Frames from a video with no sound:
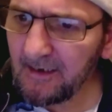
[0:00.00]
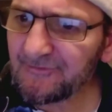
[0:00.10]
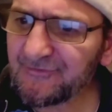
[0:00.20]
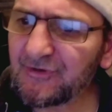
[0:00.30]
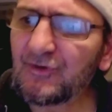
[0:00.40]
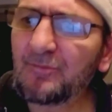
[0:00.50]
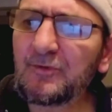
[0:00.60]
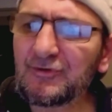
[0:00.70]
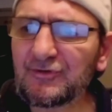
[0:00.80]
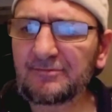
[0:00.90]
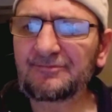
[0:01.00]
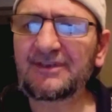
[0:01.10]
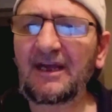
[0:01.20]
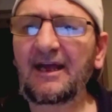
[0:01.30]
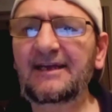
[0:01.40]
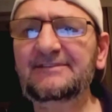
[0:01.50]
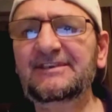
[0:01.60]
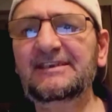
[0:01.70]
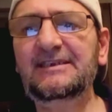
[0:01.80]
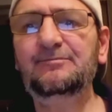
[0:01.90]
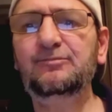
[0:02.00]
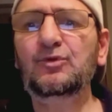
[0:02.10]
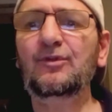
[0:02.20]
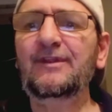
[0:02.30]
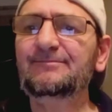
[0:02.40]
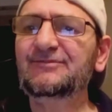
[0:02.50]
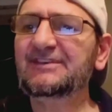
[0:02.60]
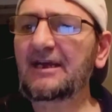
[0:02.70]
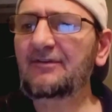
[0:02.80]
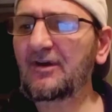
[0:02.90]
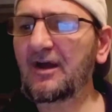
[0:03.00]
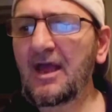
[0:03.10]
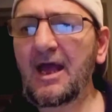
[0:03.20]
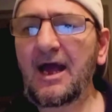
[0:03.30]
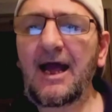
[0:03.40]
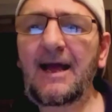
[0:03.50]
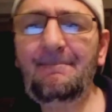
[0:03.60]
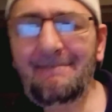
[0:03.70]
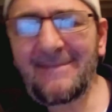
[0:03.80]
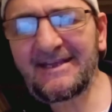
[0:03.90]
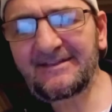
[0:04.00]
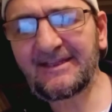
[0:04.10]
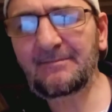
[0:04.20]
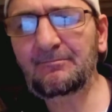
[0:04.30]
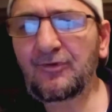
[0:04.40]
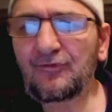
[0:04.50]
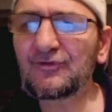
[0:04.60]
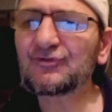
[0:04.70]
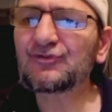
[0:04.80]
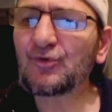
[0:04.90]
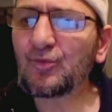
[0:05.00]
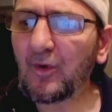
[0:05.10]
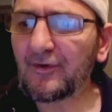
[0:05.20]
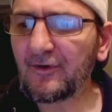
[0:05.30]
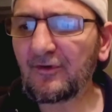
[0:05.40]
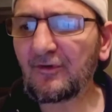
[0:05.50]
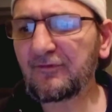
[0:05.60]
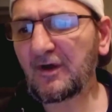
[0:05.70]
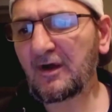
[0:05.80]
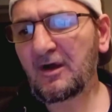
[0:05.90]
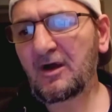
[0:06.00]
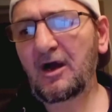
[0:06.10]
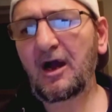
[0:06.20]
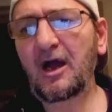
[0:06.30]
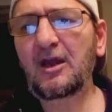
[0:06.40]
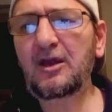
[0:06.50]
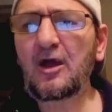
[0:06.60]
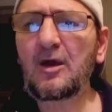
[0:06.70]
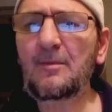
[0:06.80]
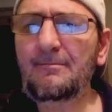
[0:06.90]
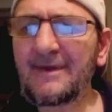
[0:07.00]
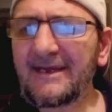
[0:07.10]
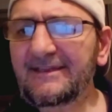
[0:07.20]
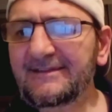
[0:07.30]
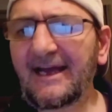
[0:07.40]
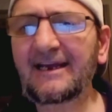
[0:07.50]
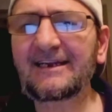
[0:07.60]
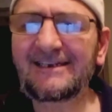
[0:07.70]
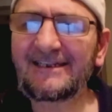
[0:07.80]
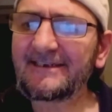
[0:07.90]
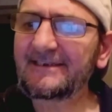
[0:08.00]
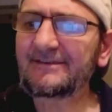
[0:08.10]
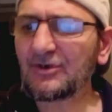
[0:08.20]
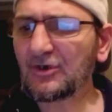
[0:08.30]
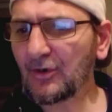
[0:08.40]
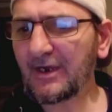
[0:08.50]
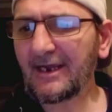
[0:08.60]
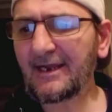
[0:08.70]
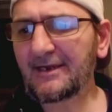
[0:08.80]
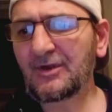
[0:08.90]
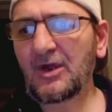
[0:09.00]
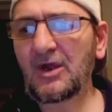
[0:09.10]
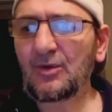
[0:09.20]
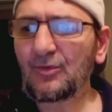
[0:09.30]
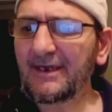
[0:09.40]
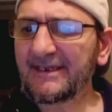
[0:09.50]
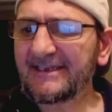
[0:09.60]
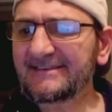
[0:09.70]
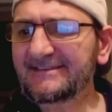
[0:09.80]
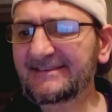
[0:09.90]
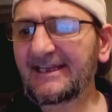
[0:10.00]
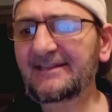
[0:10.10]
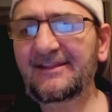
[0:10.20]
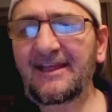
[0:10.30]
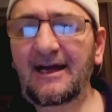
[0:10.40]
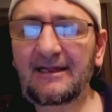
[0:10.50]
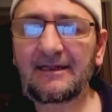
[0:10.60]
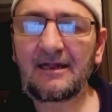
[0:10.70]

to the Muslims, as he brought them together and made them brothers to one another. Allah made that clear in the Quran when he said that